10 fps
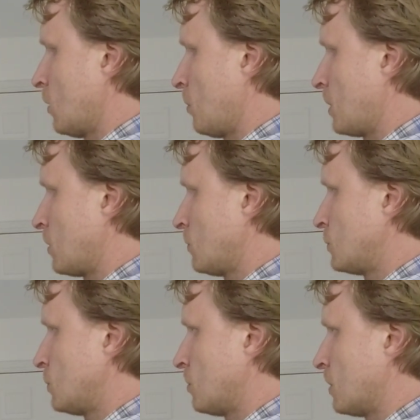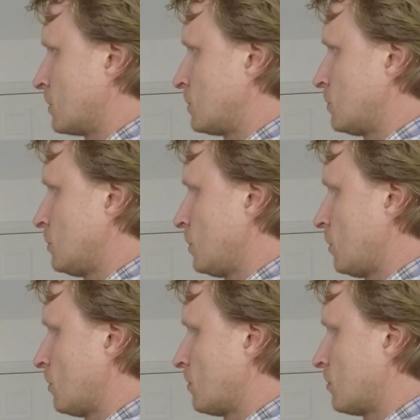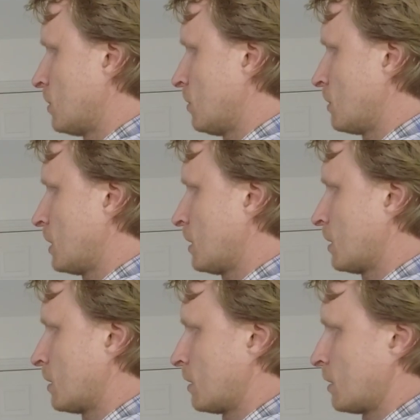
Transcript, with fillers: open YouTube Studio, loading,